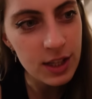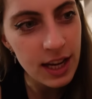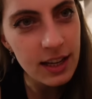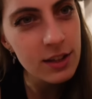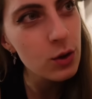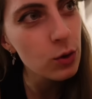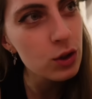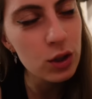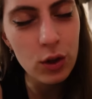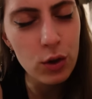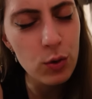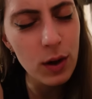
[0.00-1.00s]
Tea is
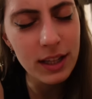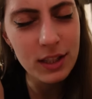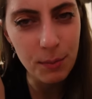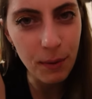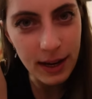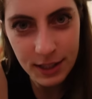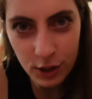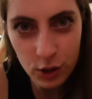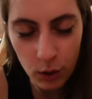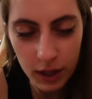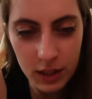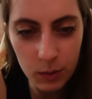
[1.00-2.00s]
also a surprising
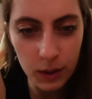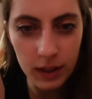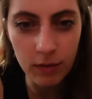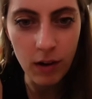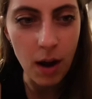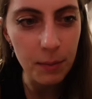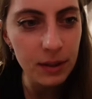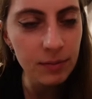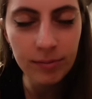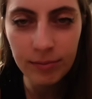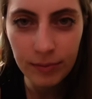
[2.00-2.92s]
choice with ramen.